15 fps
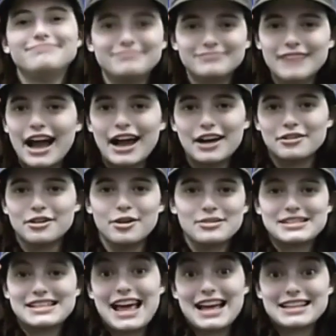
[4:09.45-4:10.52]
I don't know,
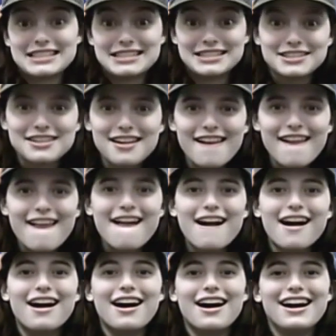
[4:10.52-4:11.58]
assassins.
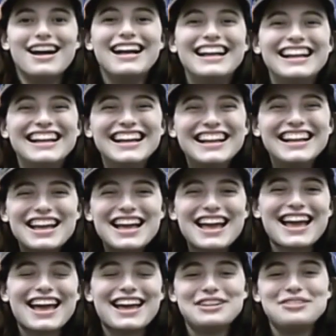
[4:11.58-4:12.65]

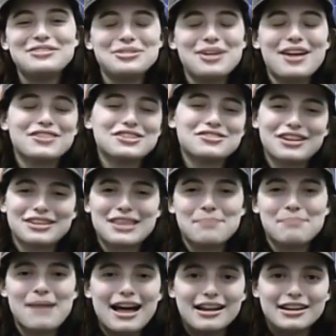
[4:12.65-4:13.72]
And you do have to strike
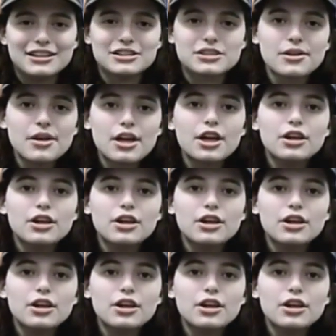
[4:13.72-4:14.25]
that balance.